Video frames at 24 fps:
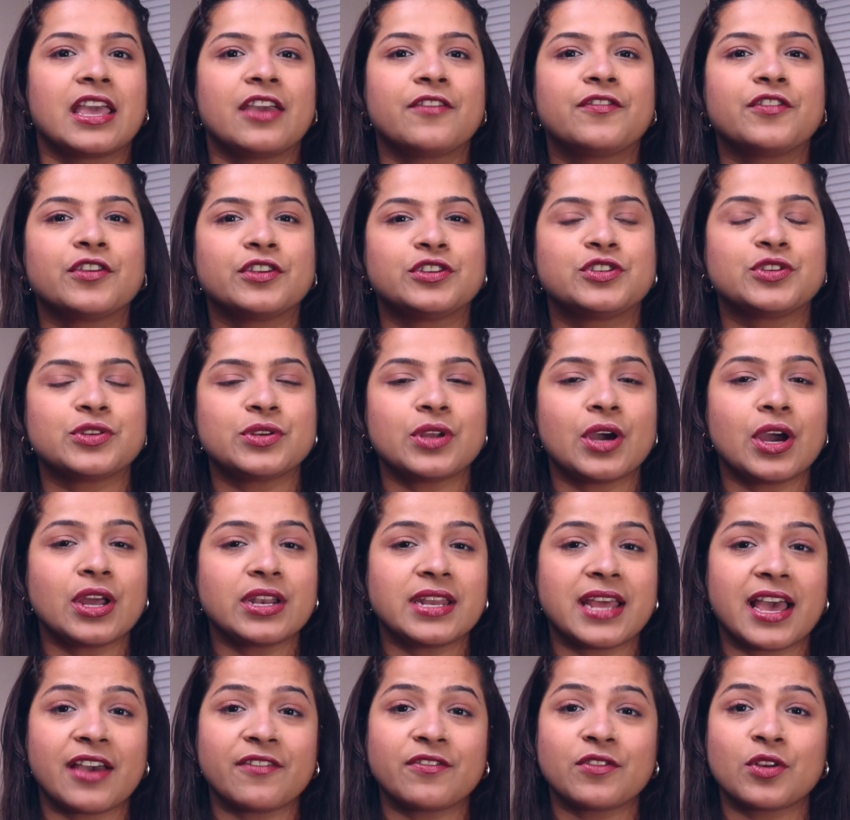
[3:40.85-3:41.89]
If you do
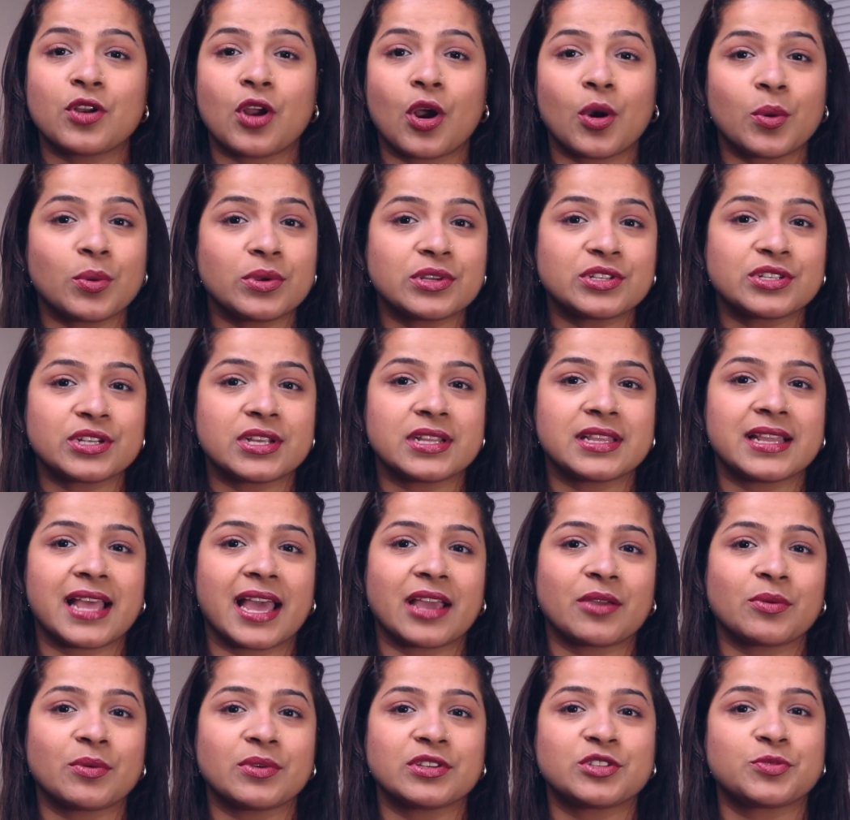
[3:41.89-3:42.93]
not have Norwegian
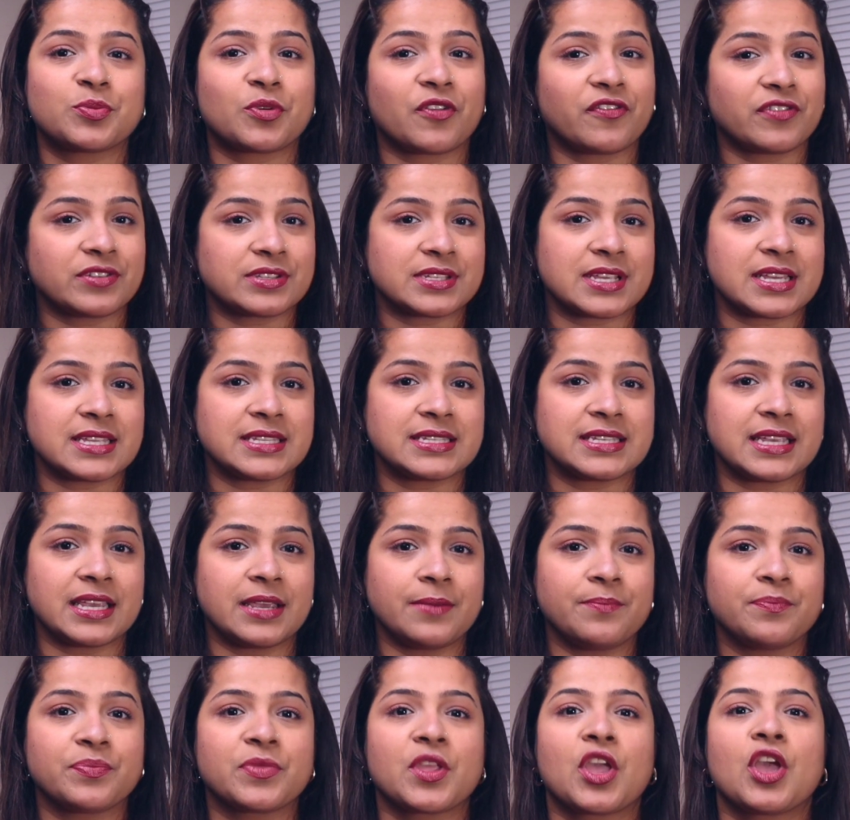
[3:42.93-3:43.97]
language
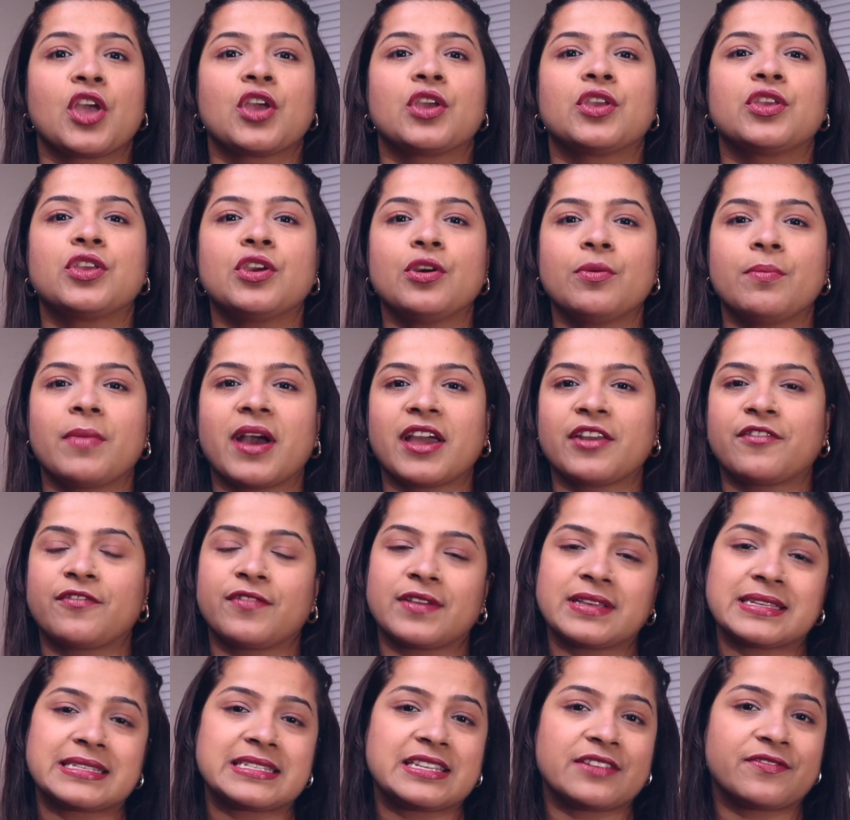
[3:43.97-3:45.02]
proficiency, you might
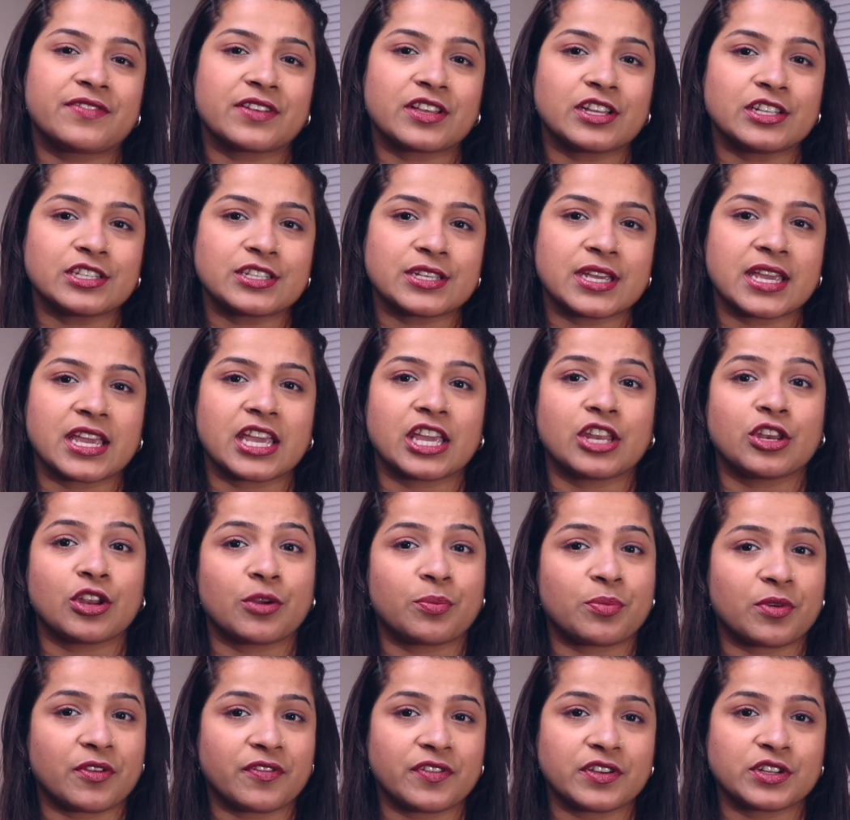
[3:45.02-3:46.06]
face difficulty in
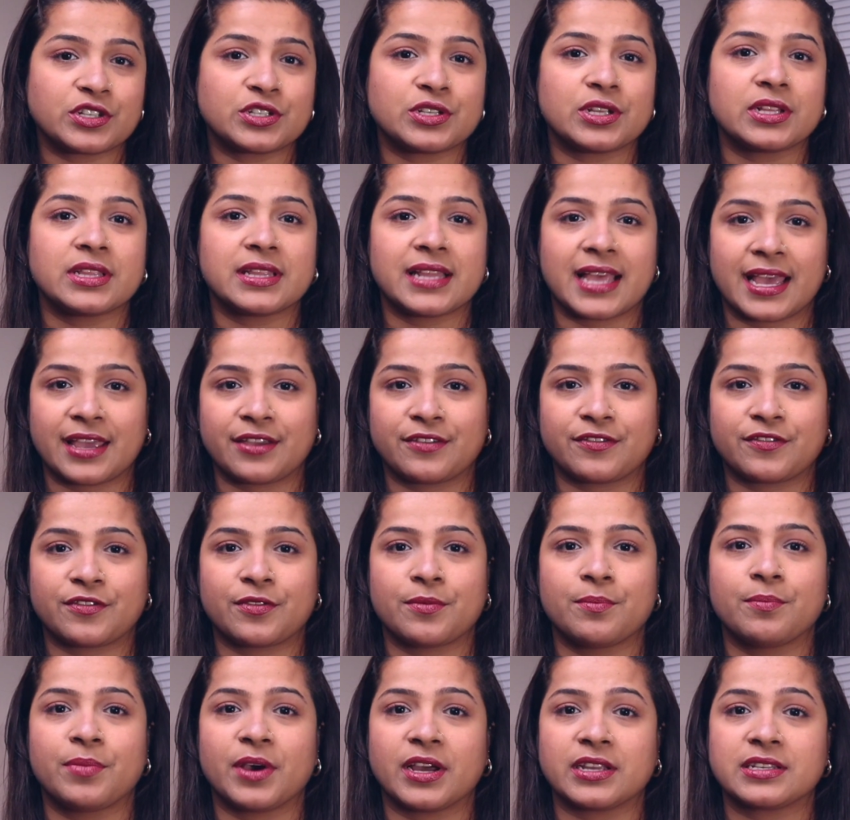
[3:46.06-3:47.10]
your professional life,
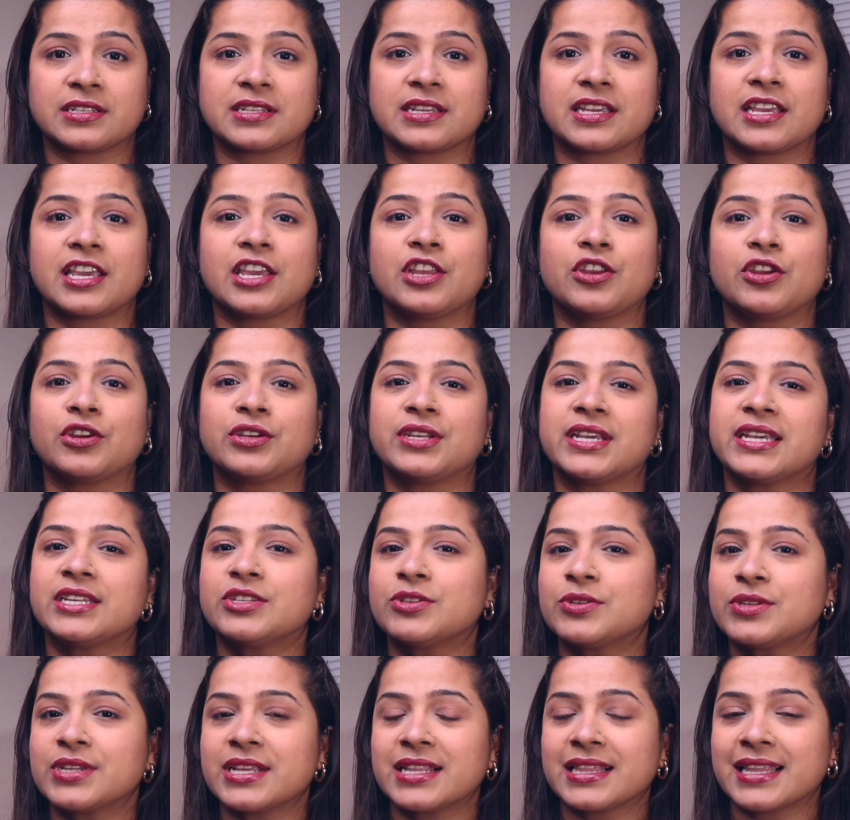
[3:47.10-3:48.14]
but in your
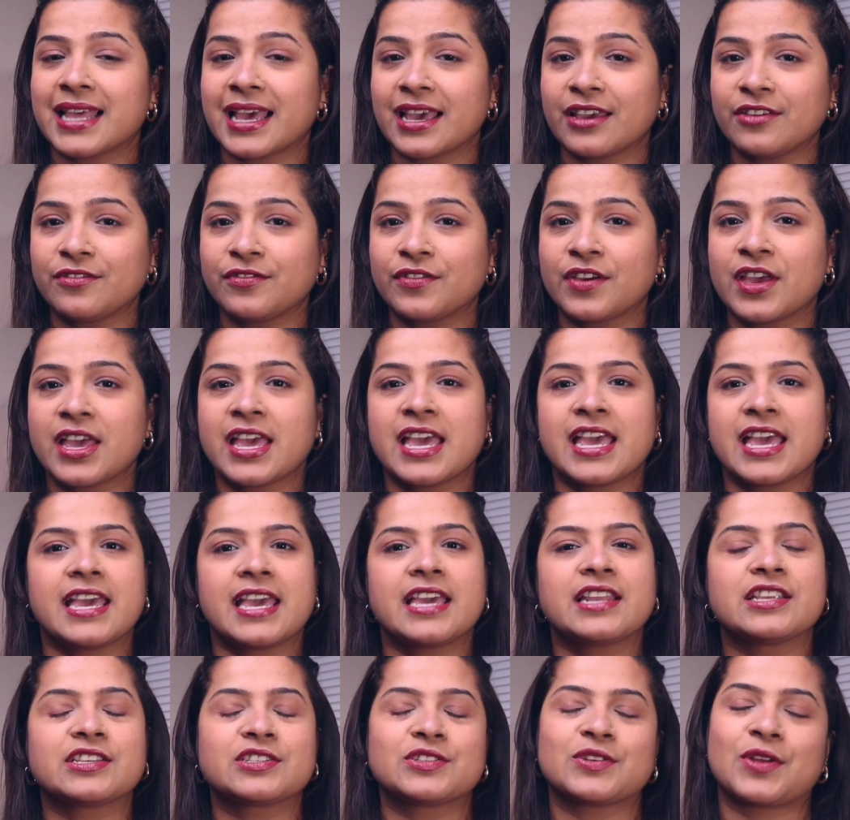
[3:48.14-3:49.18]
day-to-day life,
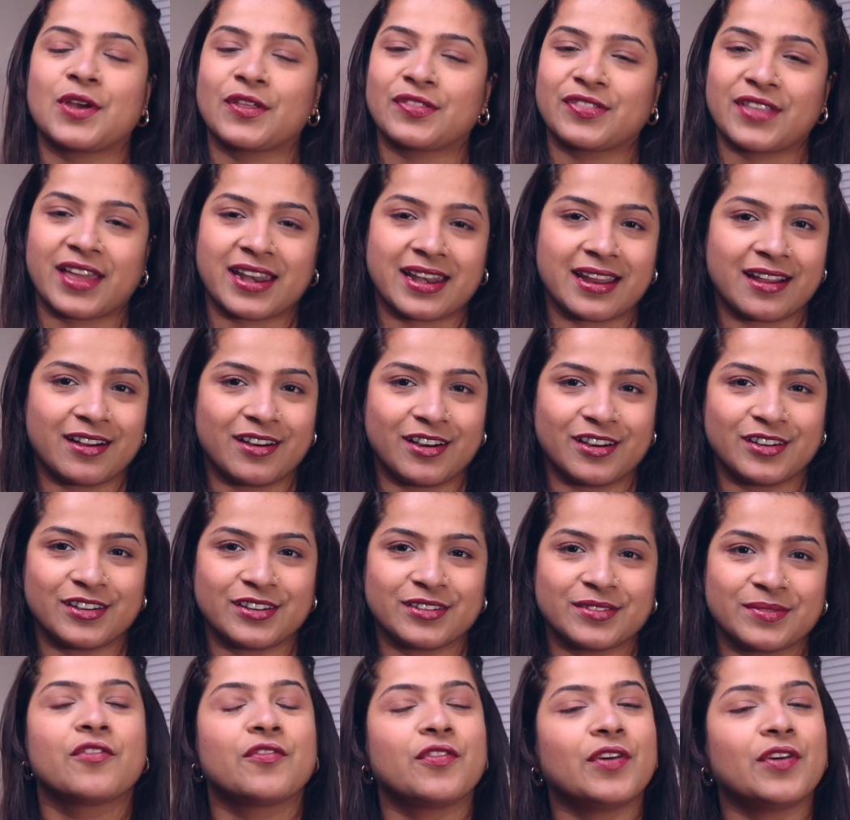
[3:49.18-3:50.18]
it is not that hard.